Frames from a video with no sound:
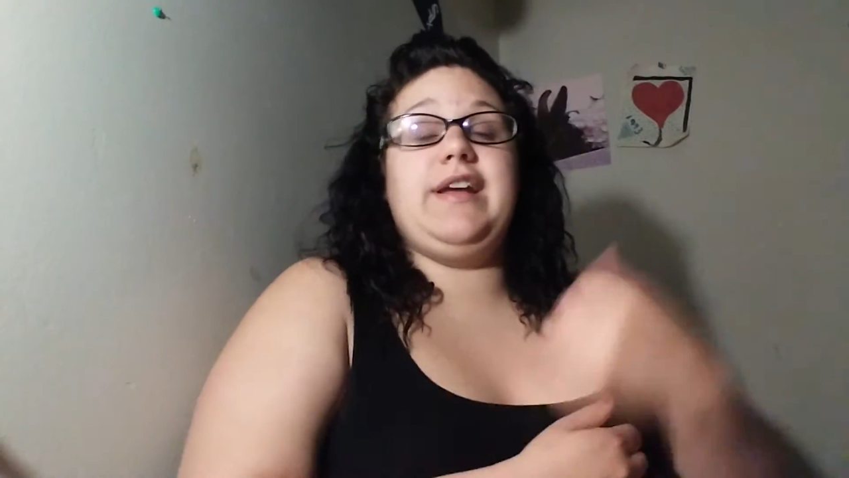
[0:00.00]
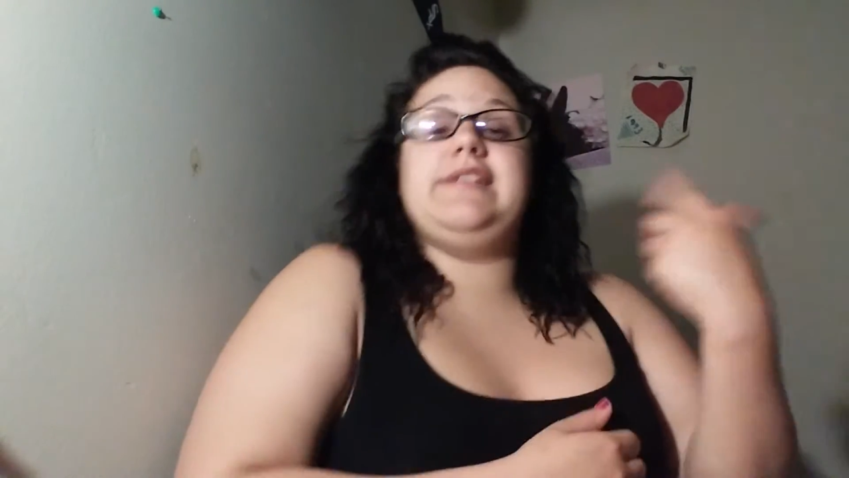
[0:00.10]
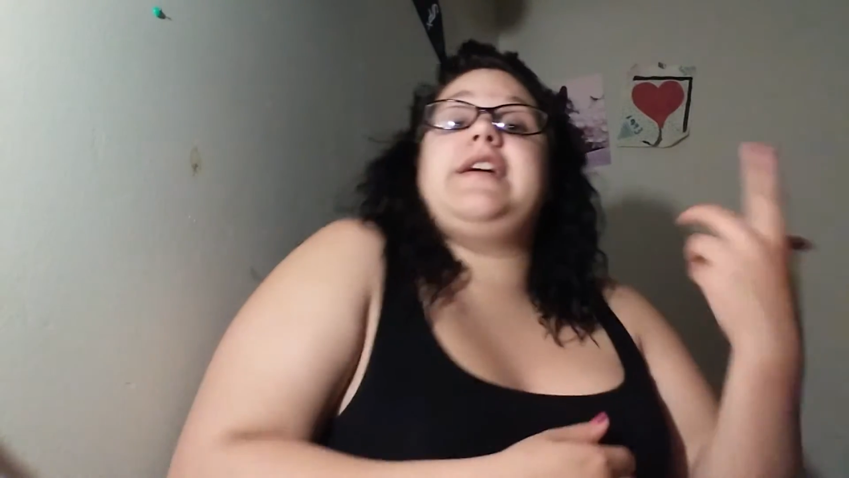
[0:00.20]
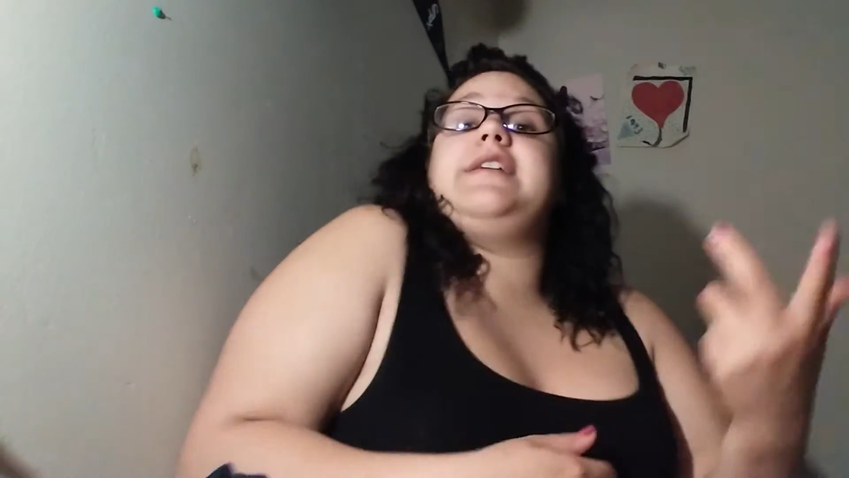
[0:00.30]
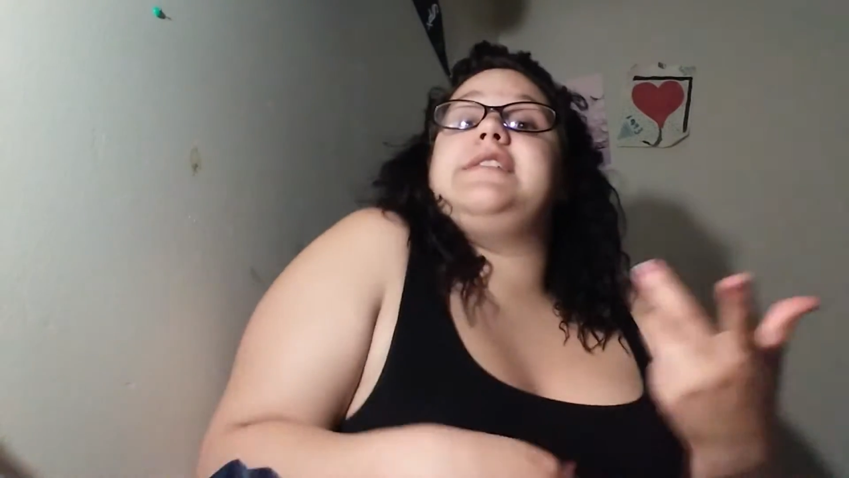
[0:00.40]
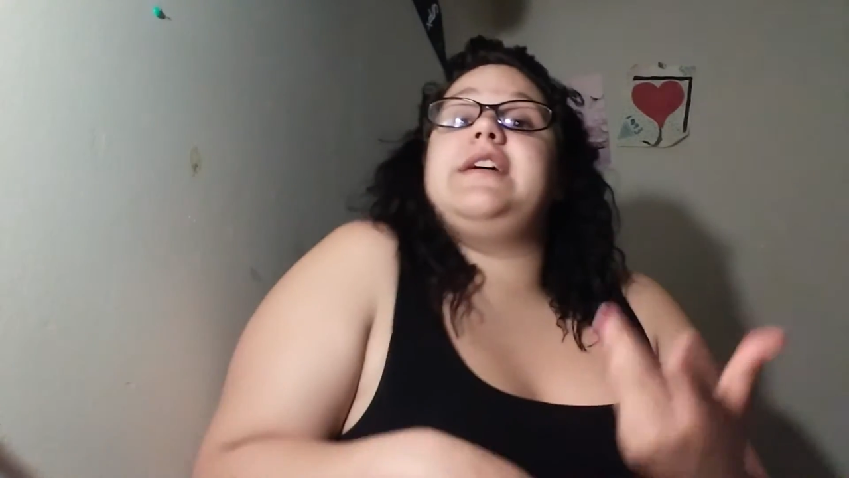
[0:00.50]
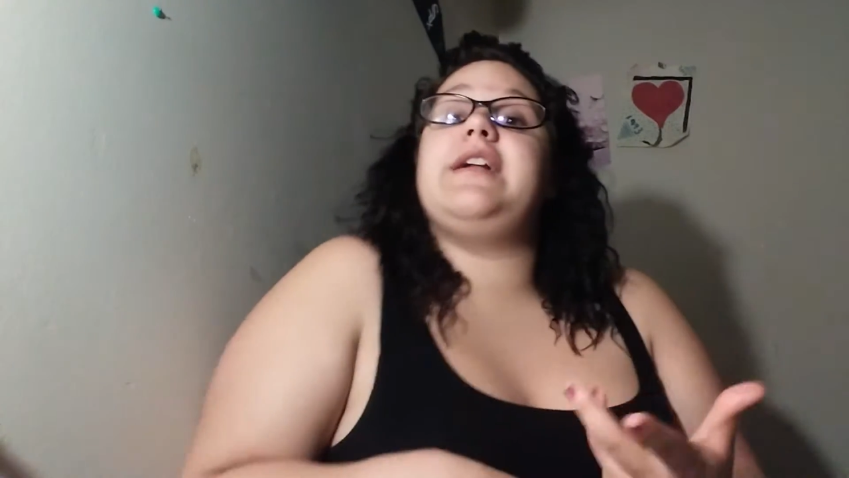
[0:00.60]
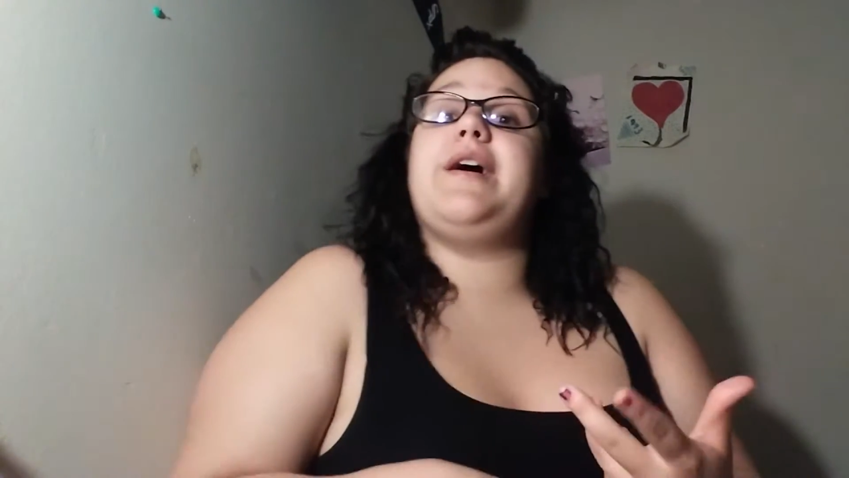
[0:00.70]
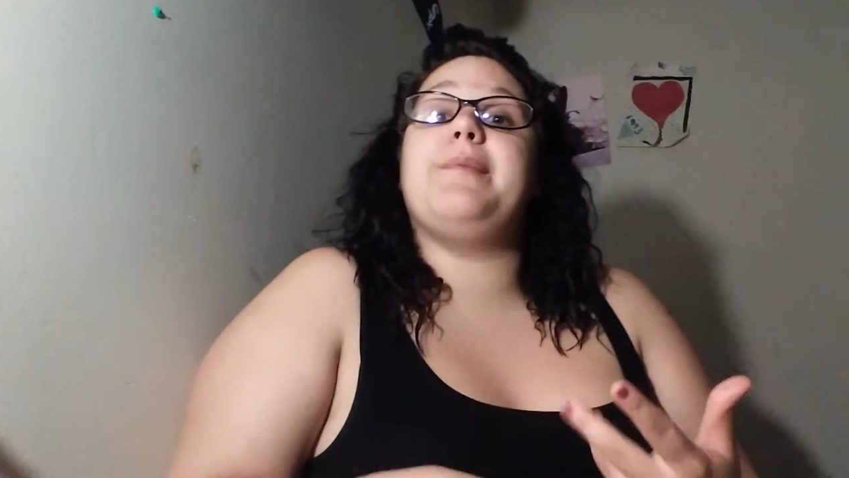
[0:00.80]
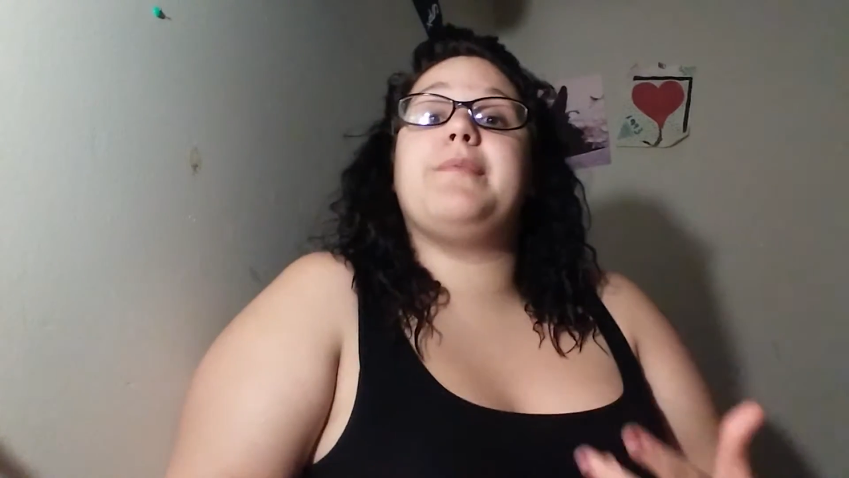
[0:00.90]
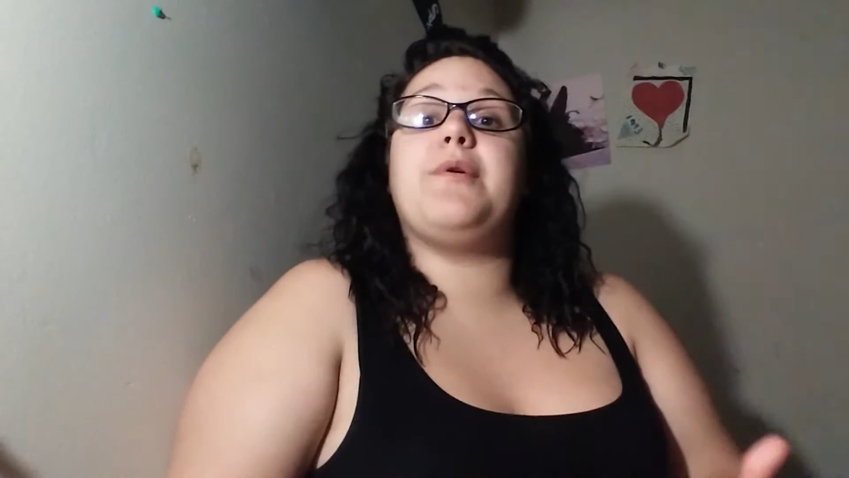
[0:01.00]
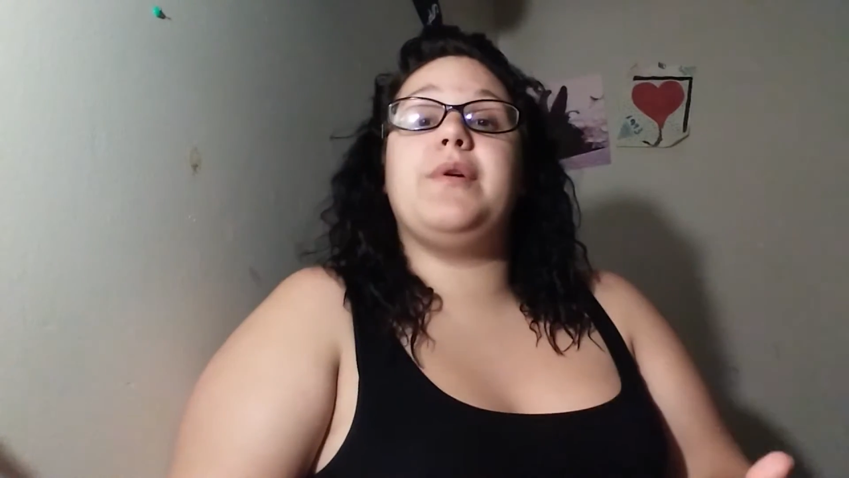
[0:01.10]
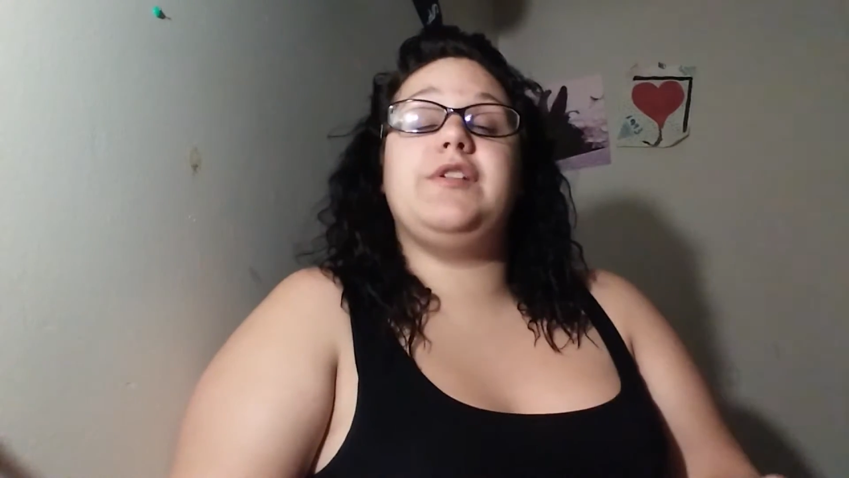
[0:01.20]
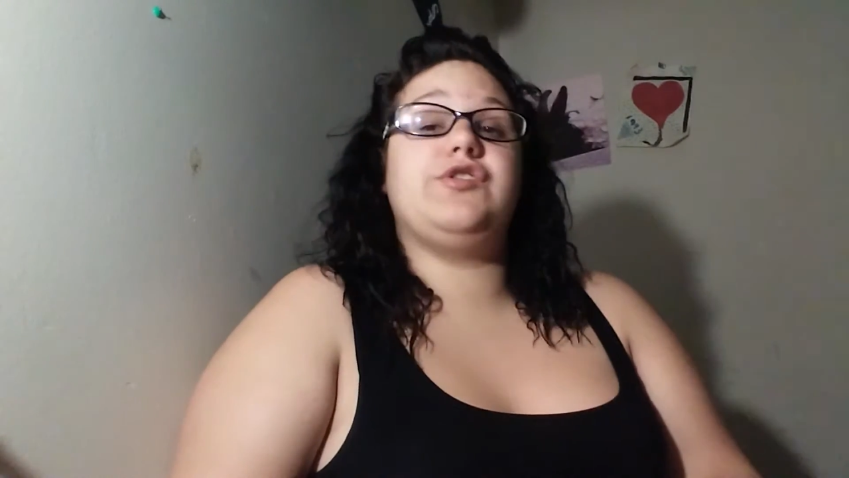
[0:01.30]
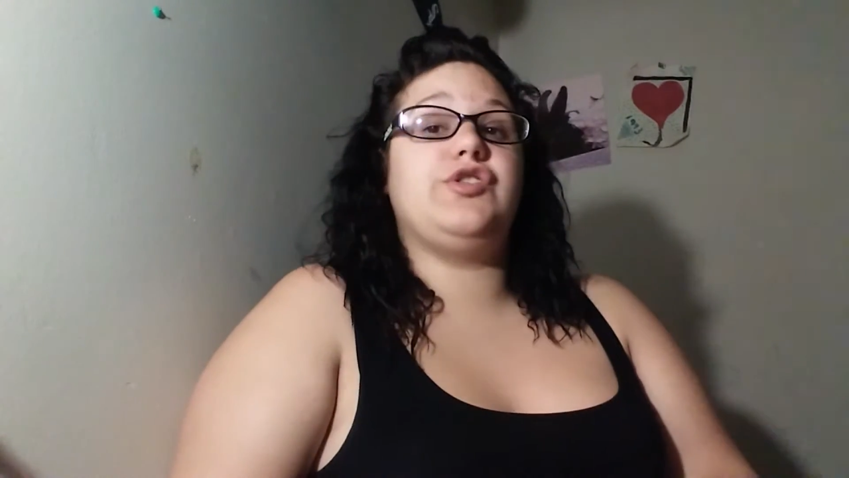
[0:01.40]
and like I said, I'm
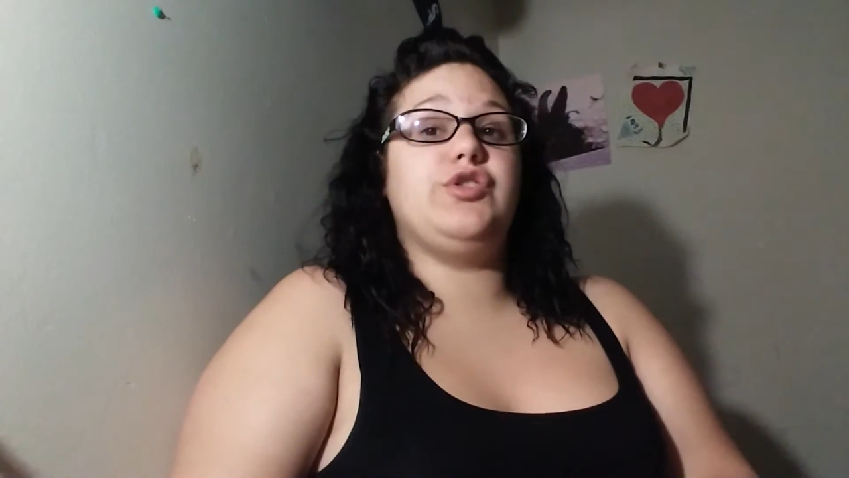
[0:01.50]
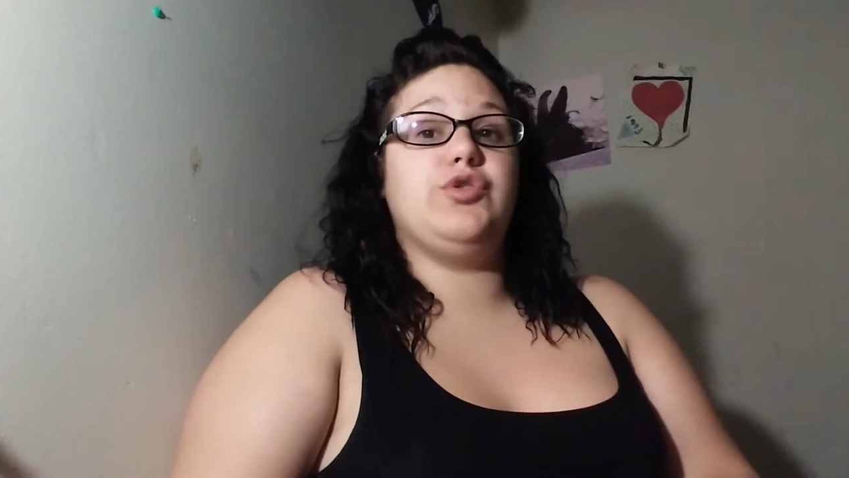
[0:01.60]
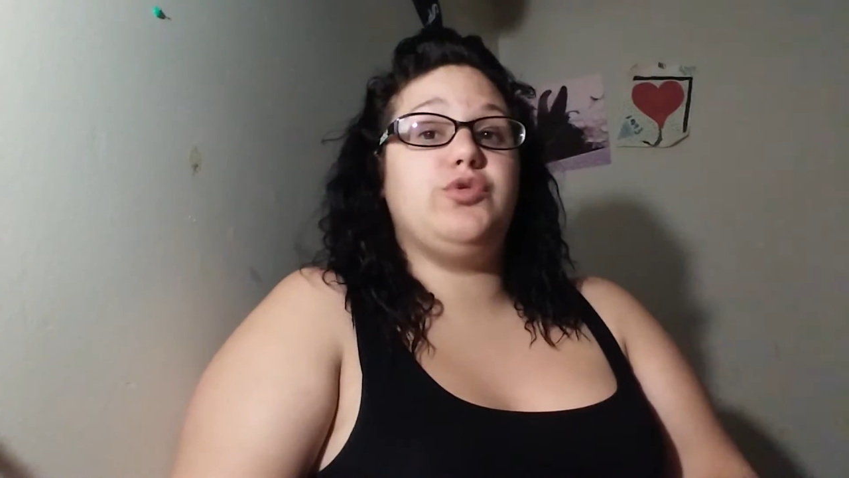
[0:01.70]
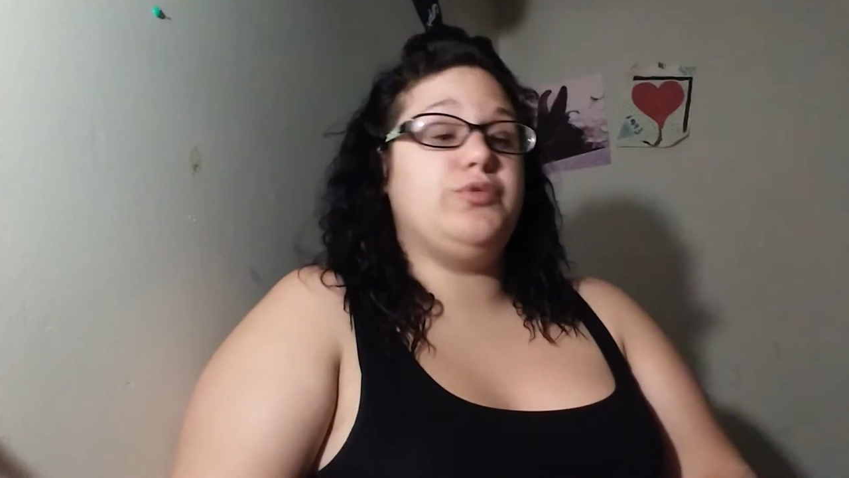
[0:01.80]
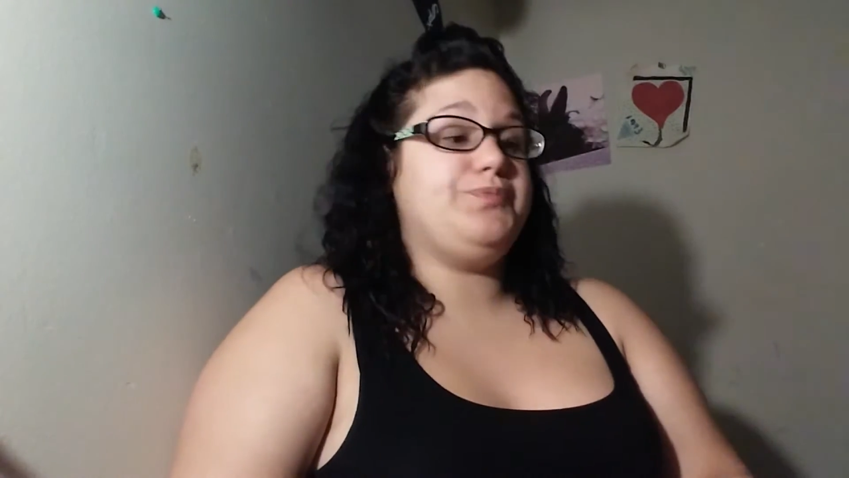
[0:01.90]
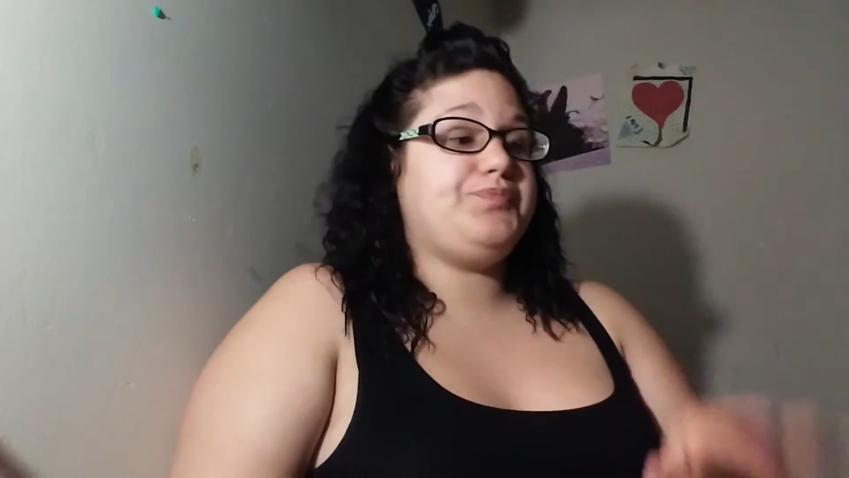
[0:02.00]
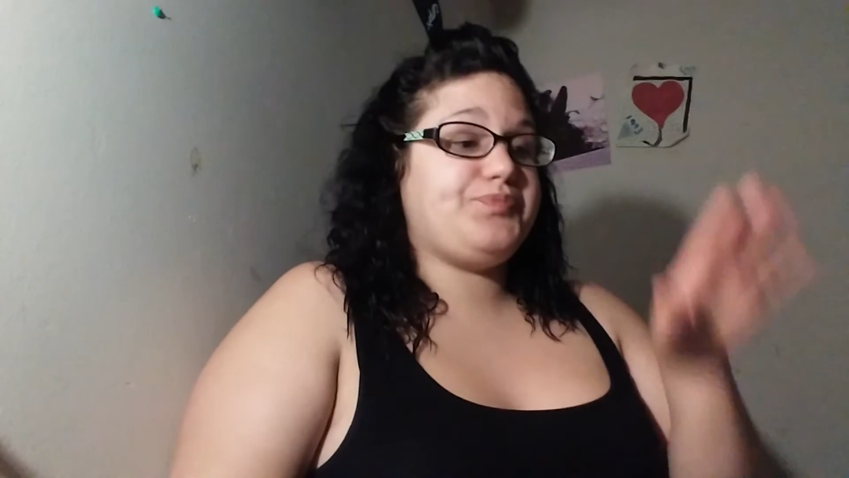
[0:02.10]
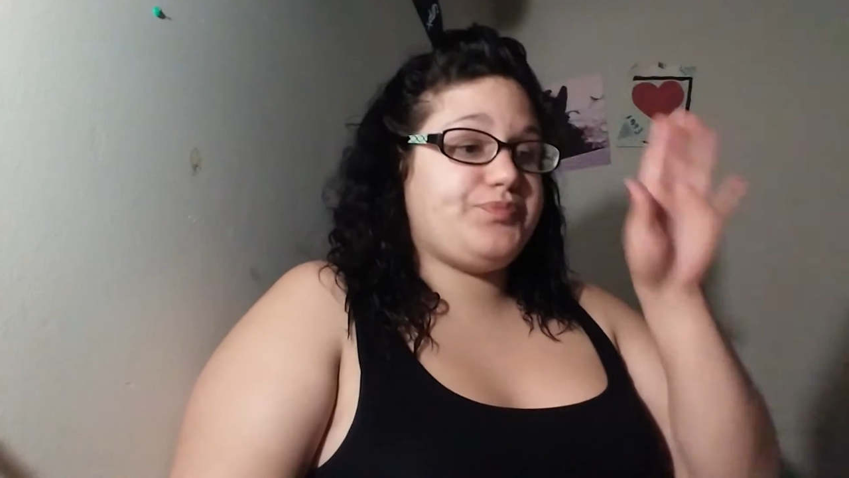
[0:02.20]
going to